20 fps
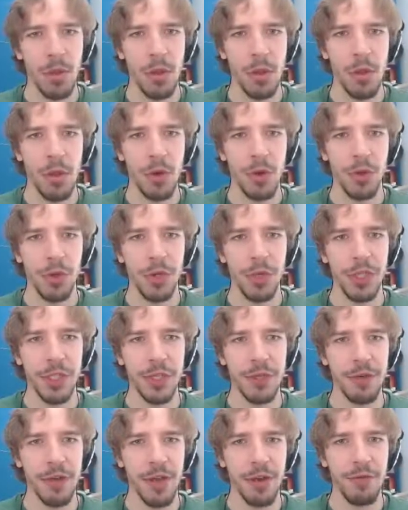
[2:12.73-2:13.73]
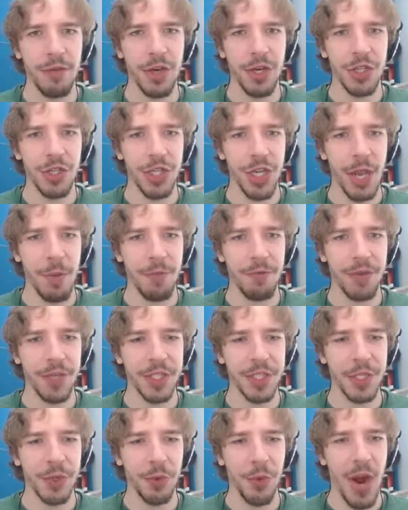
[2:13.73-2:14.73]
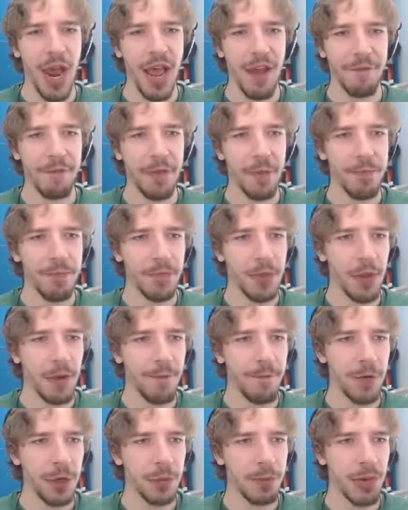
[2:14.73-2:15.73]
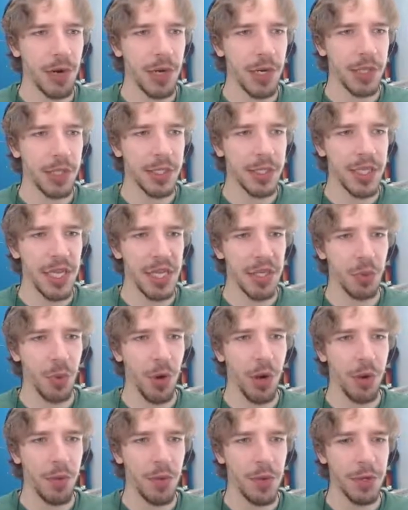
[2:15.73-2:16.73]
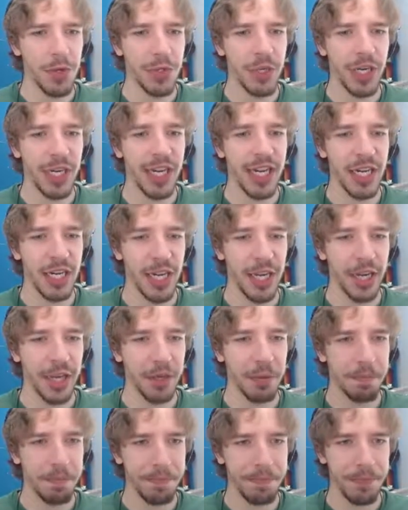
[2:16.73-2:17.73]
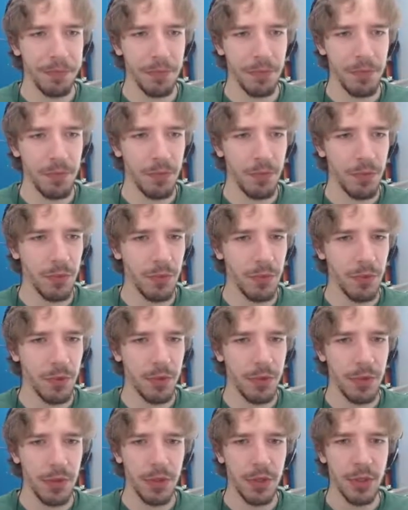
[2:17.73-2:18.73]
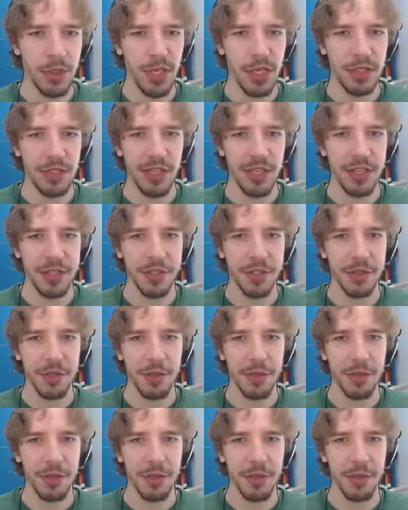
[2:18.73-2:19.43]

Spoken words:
You need to identify the shape of this graph. First part is this one, why don't you click it? Yes, Lester.